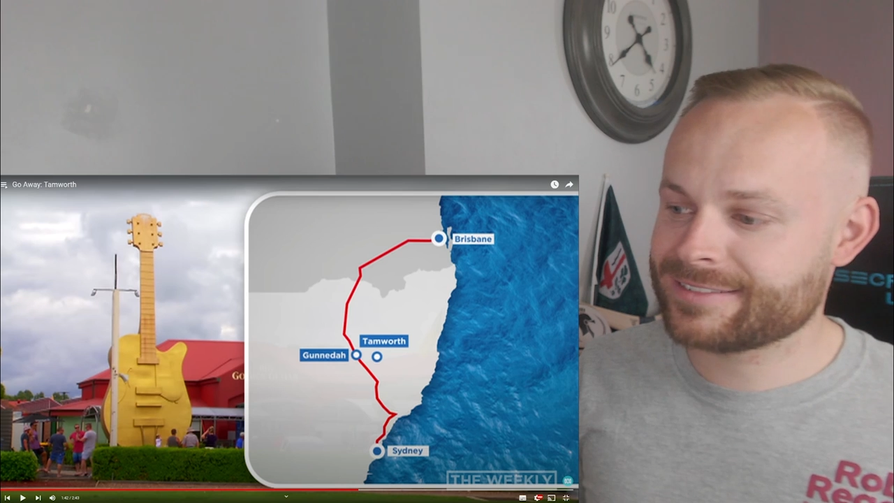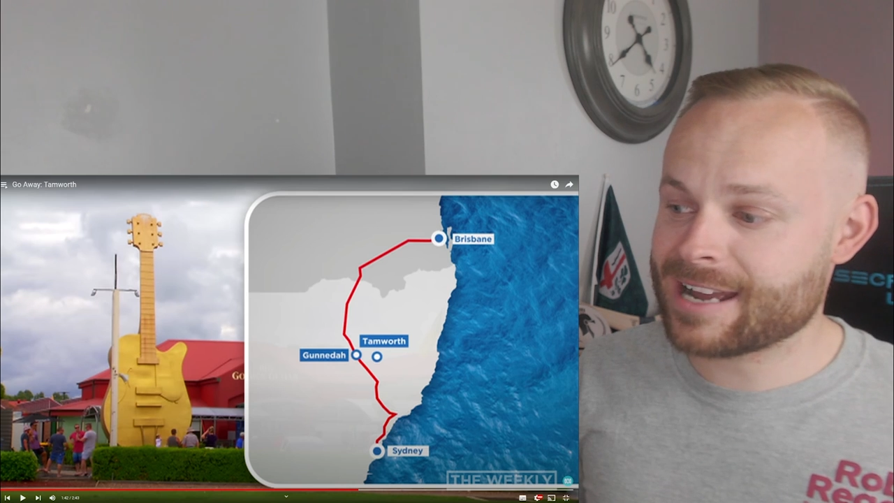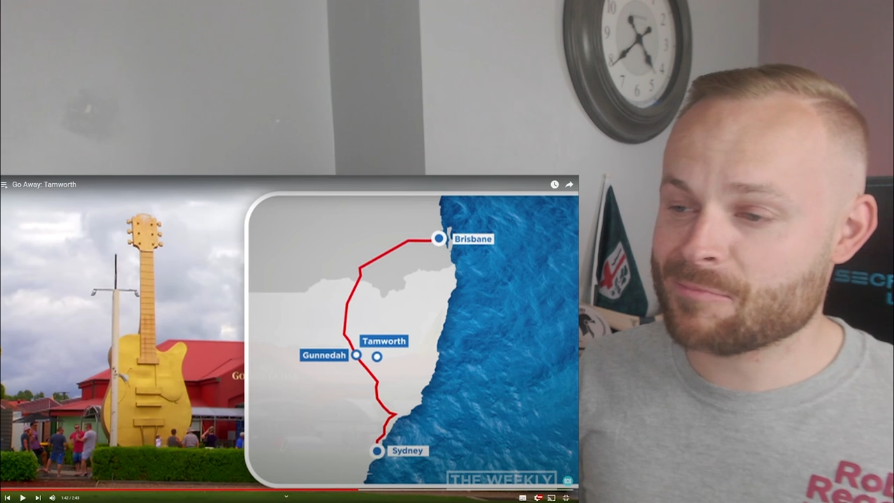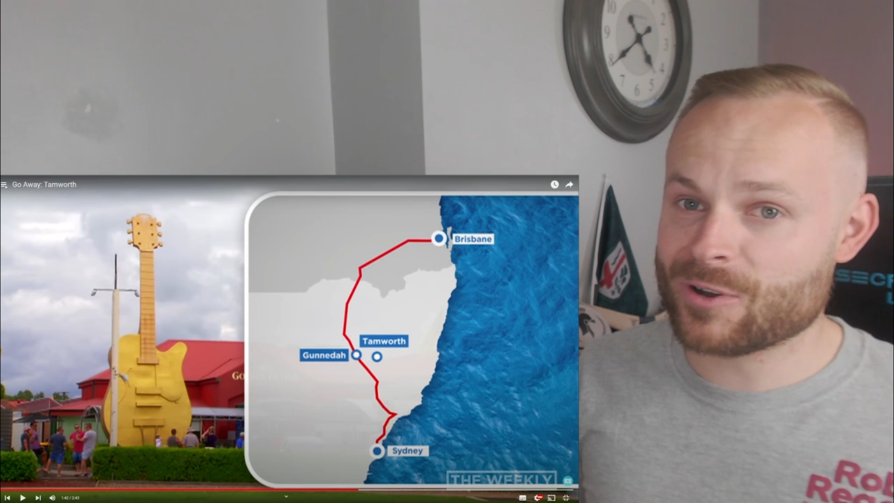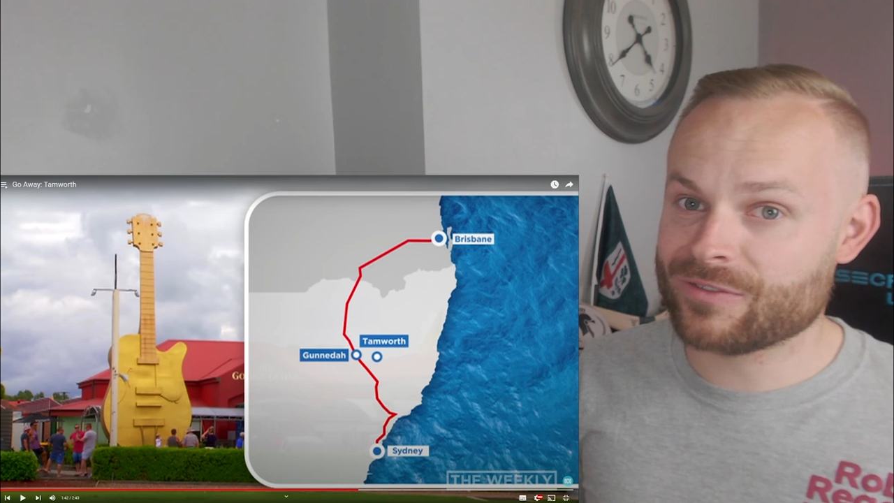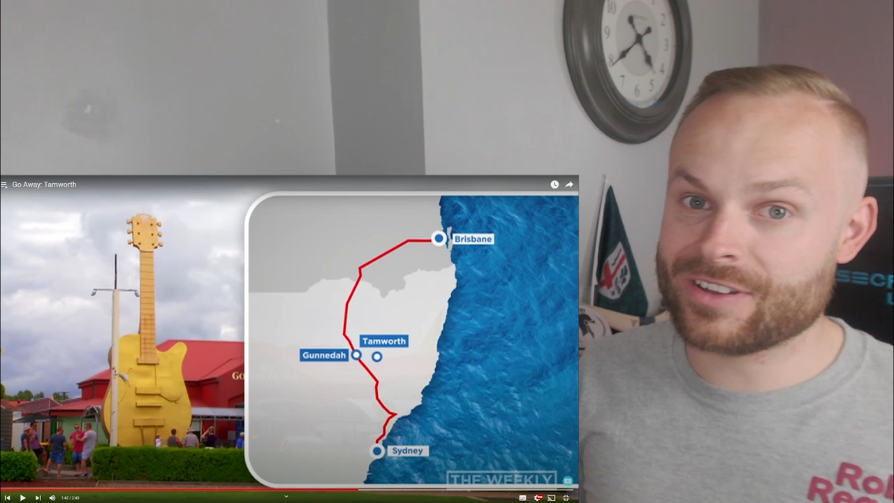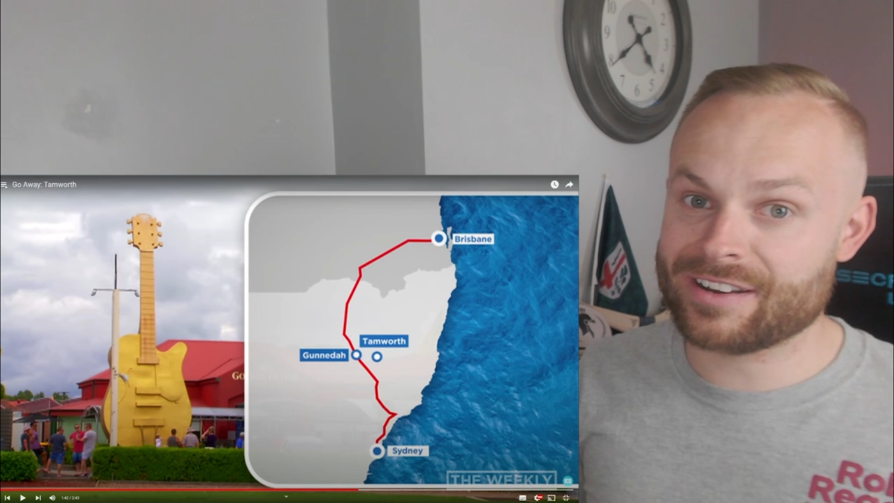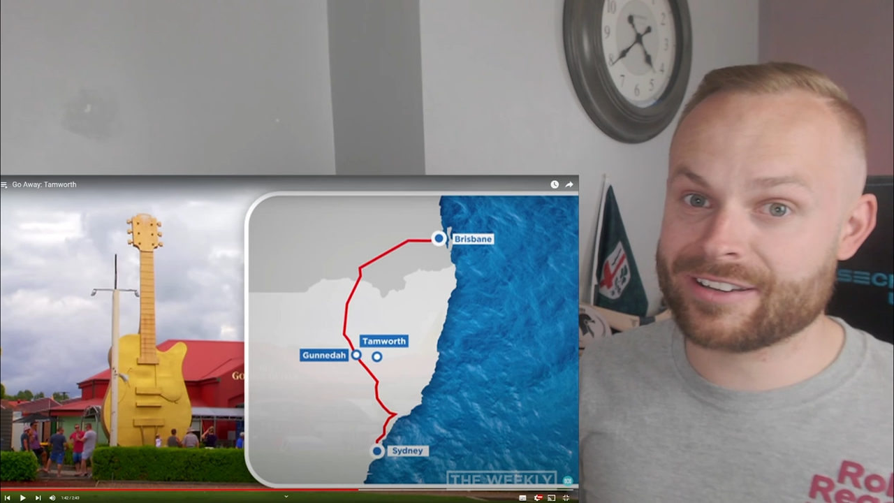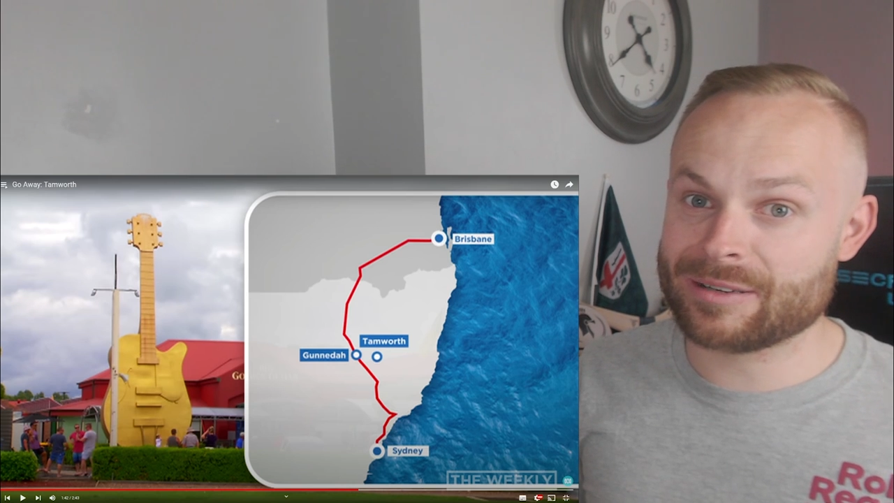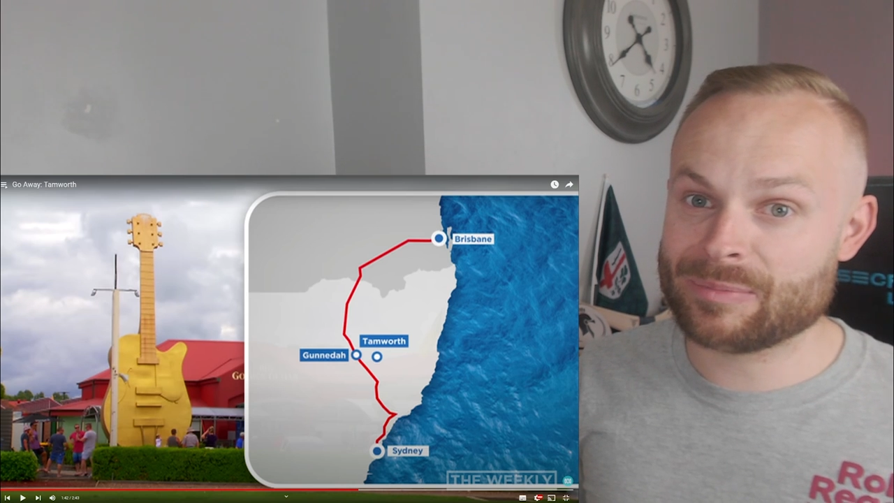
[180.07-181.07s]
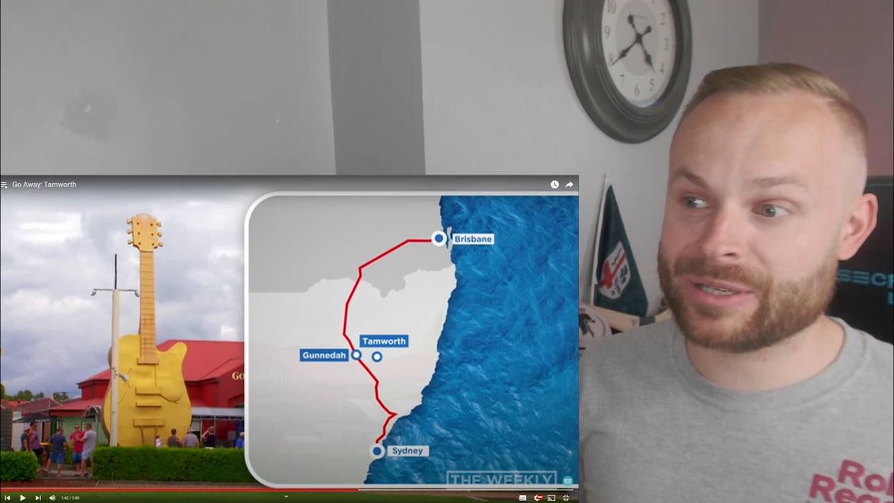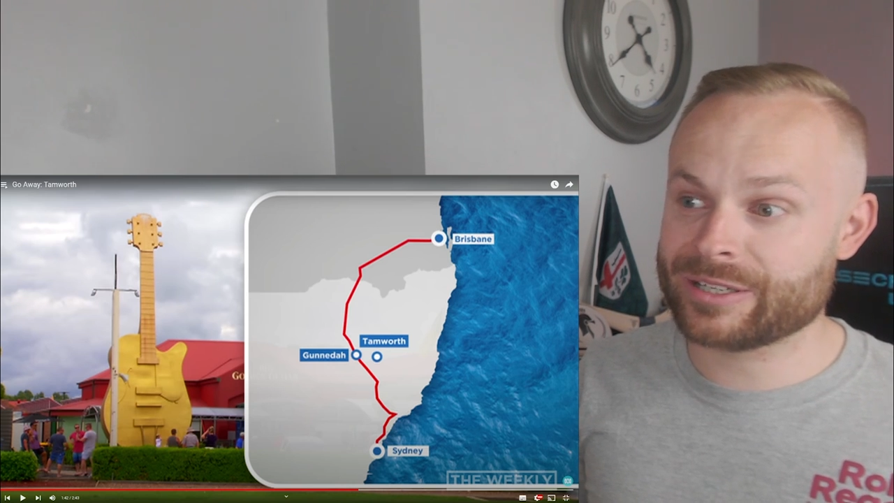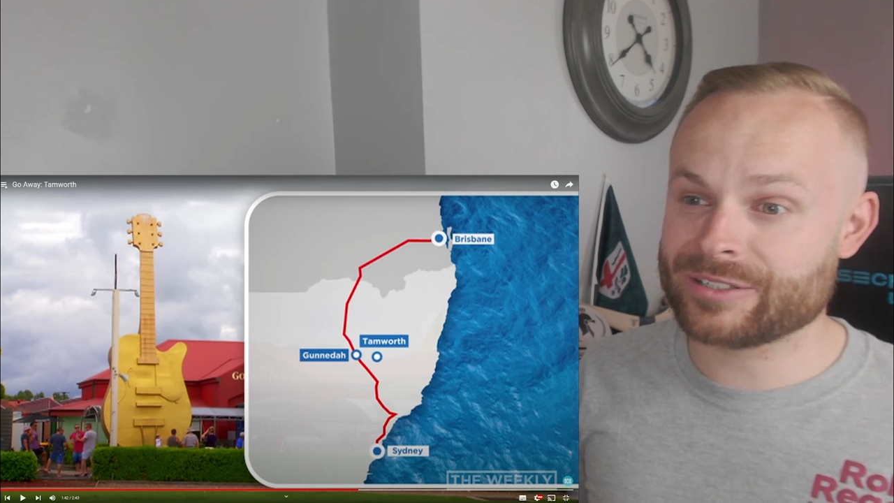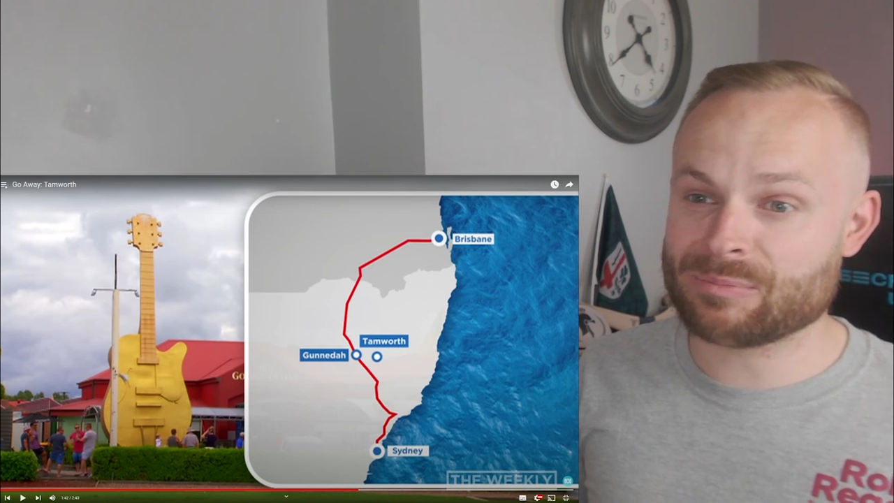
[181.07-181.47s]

Tamworth, then are you? Because